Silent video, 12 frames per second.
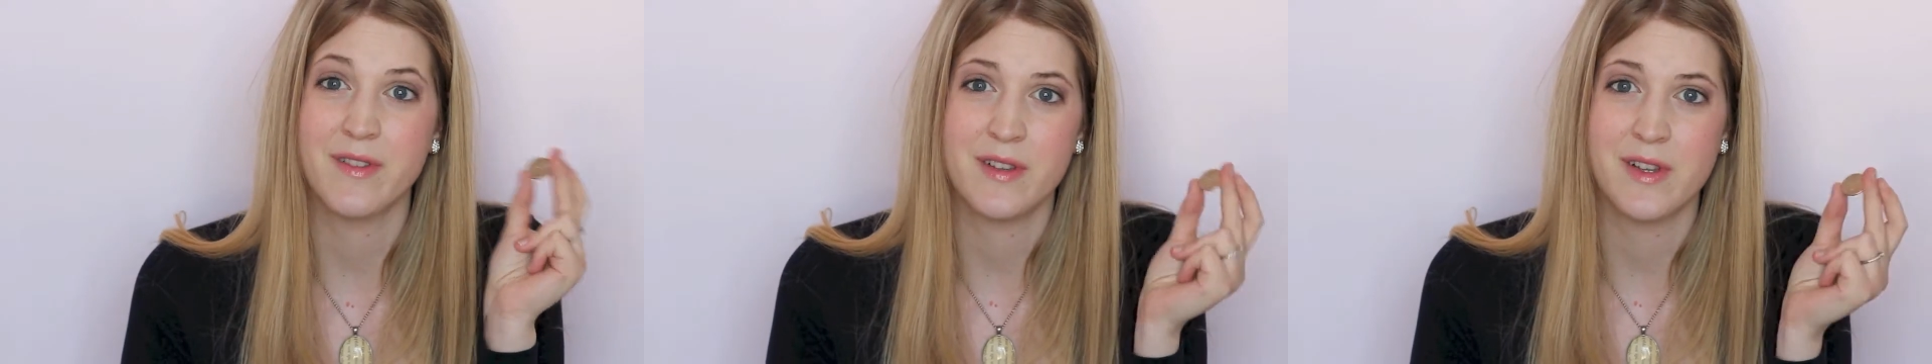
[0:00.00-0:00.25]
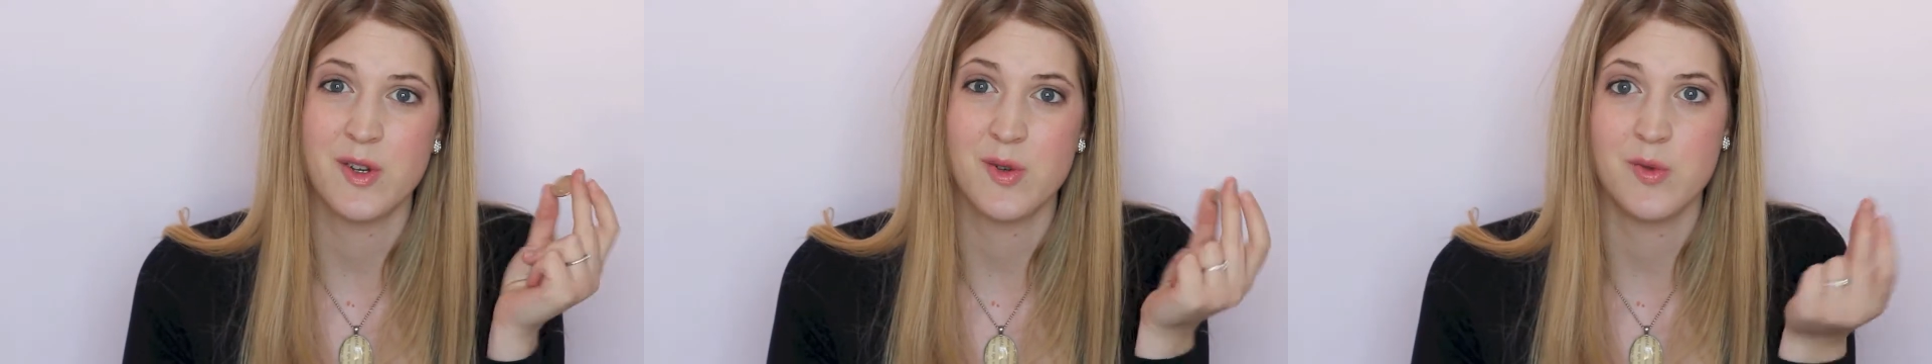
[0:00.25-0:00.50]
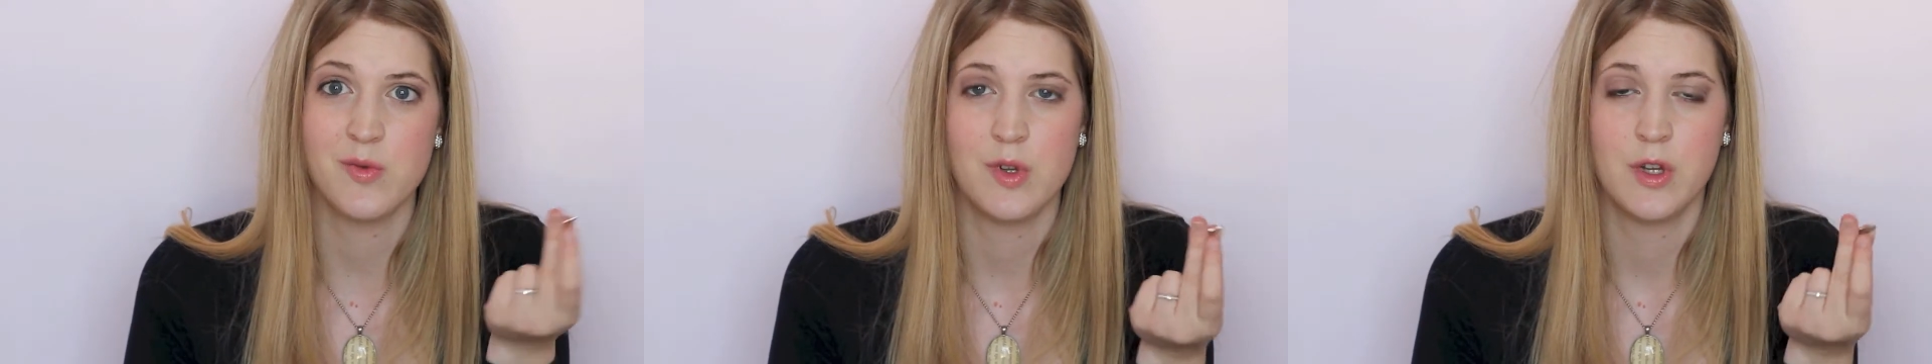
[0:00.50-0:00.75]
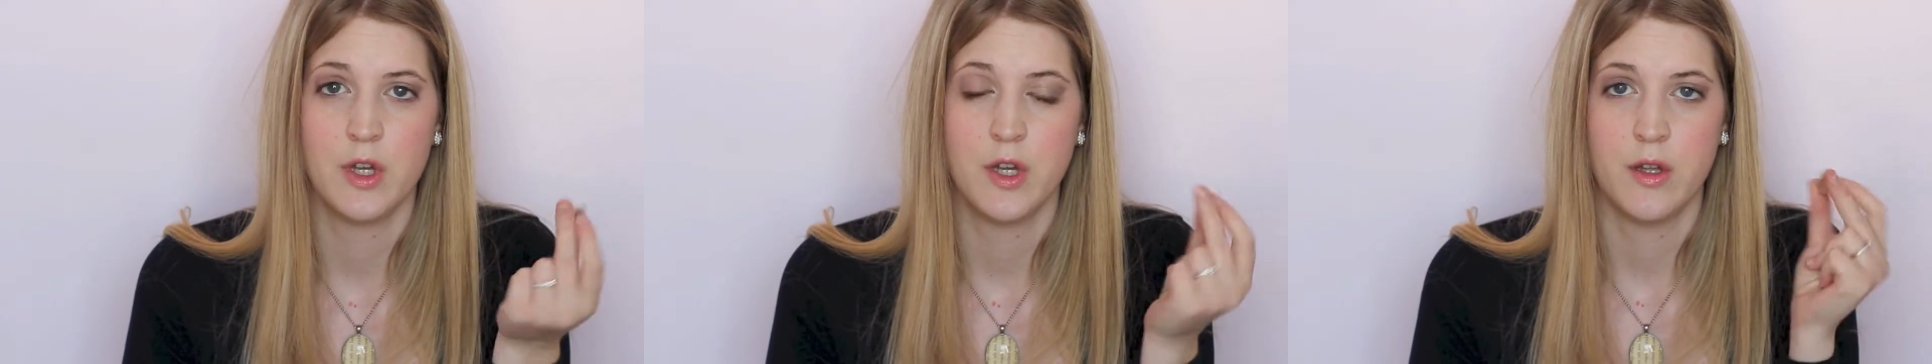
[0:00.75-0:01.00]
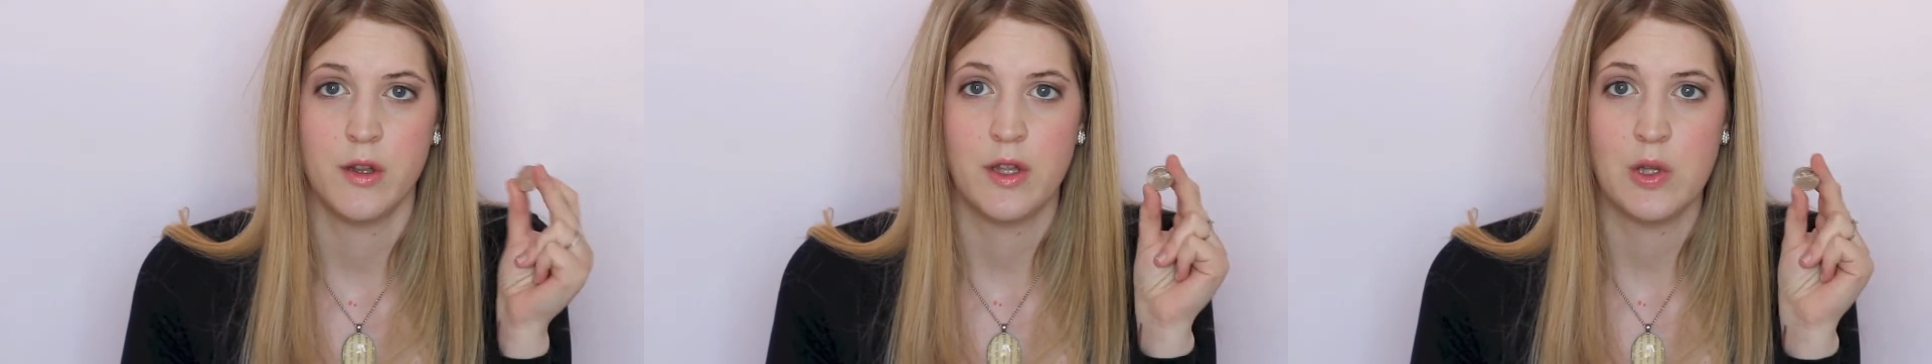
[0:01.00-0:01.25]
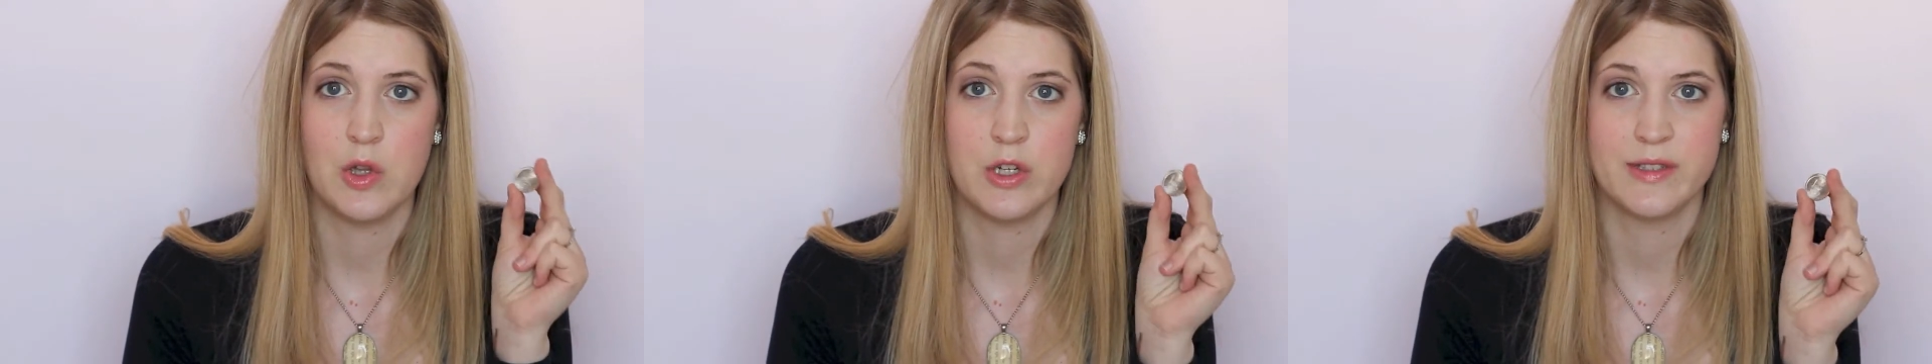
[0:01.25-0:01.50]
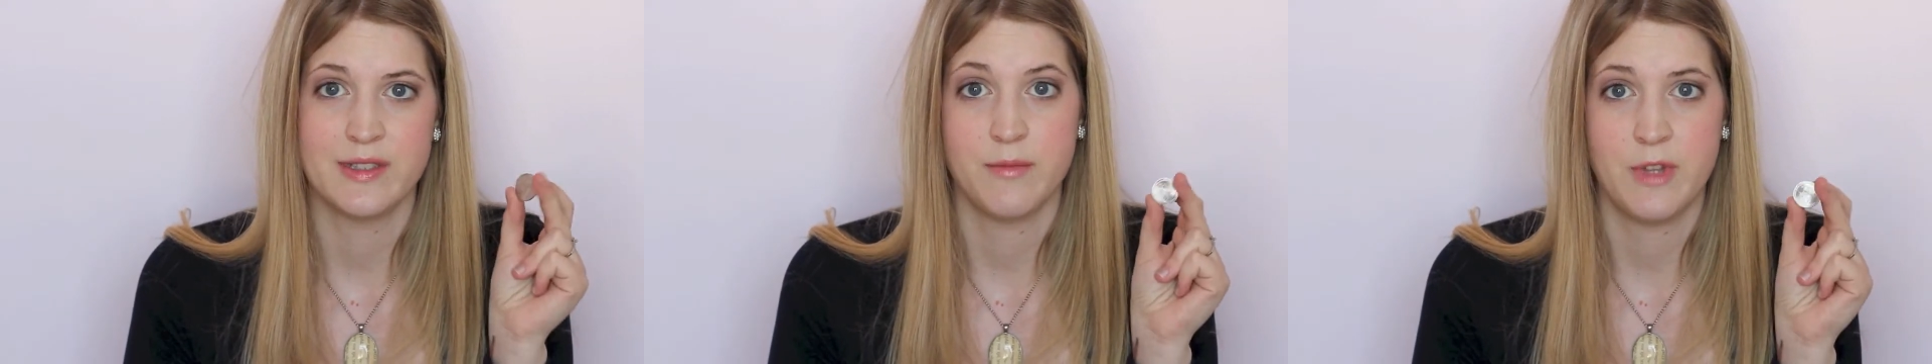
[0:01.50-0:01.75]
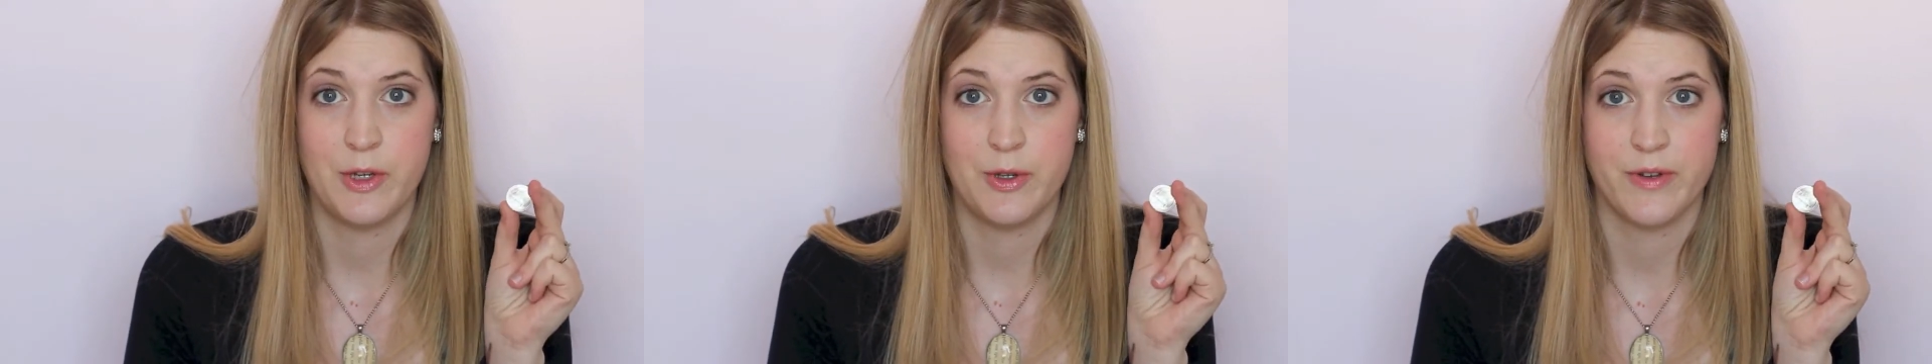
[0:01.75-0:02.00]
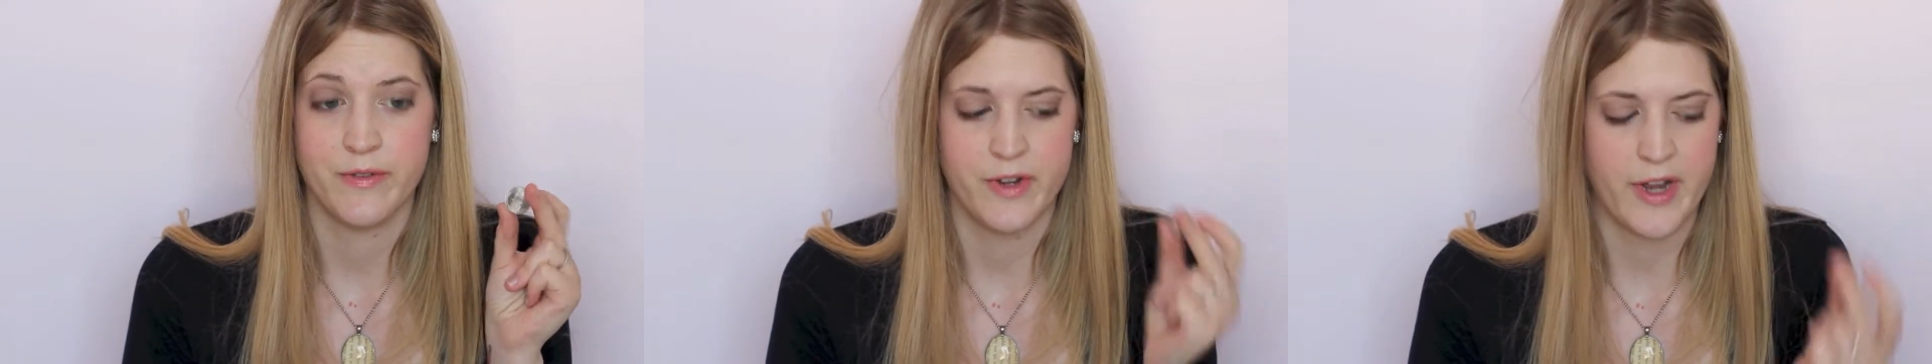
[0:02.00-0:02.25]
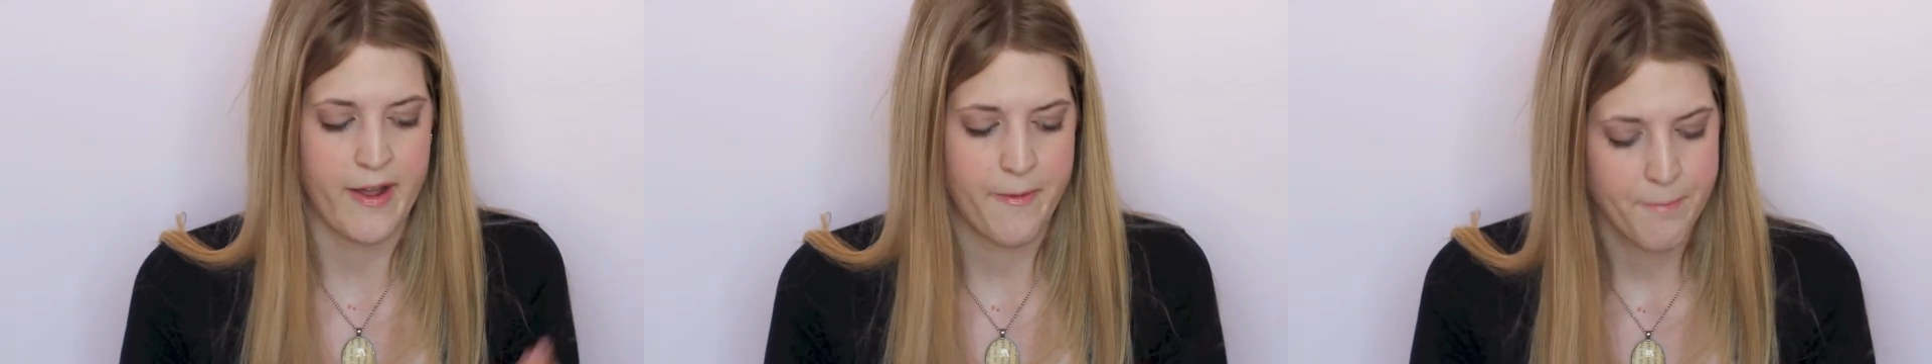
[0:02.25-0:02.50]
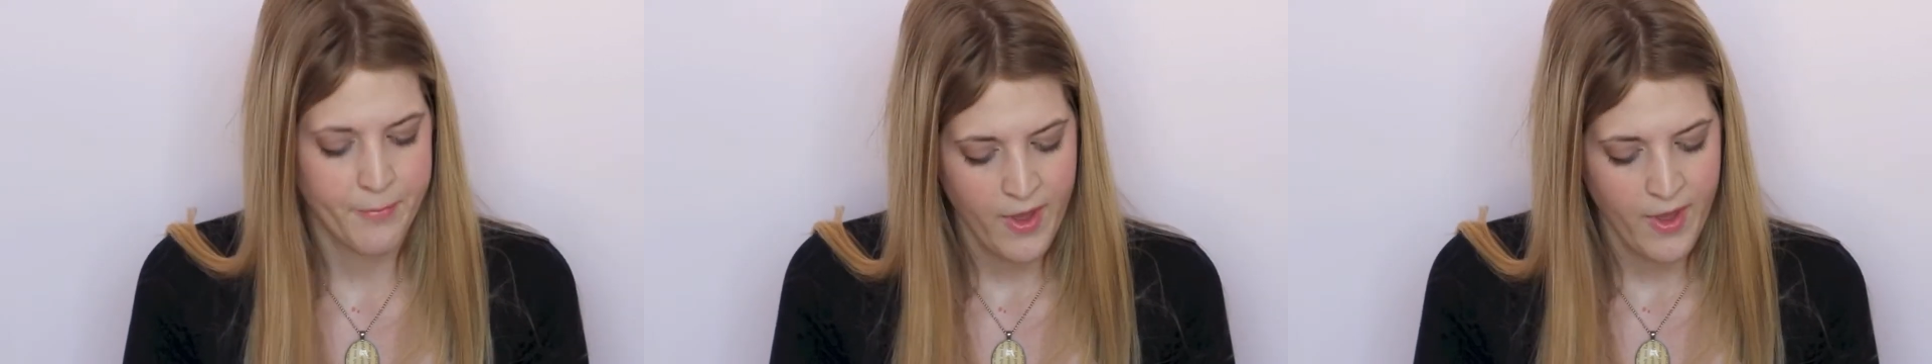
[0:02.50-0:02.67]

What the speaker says: So you learn something every day.